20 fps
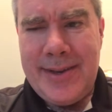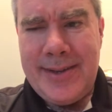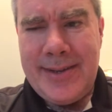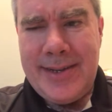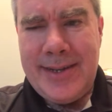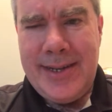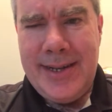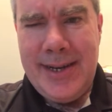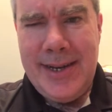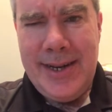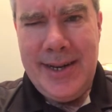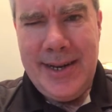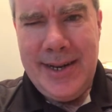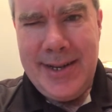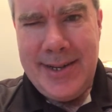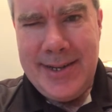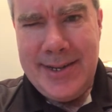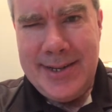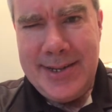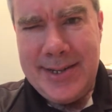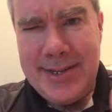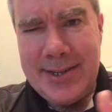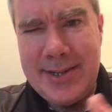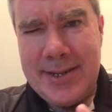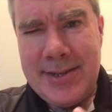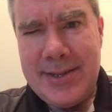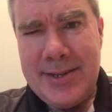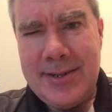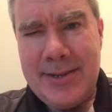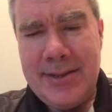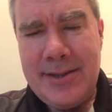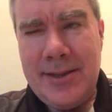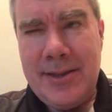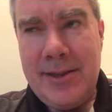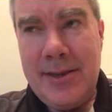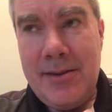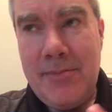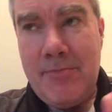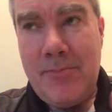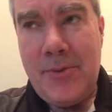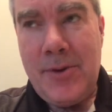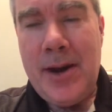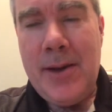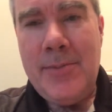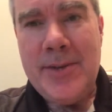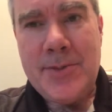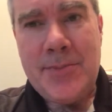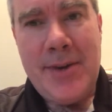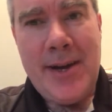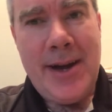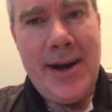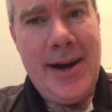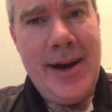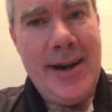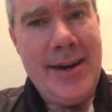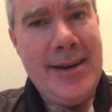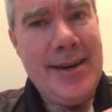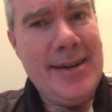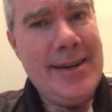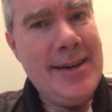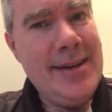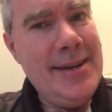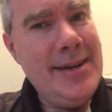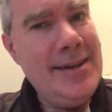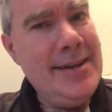because the premise behind it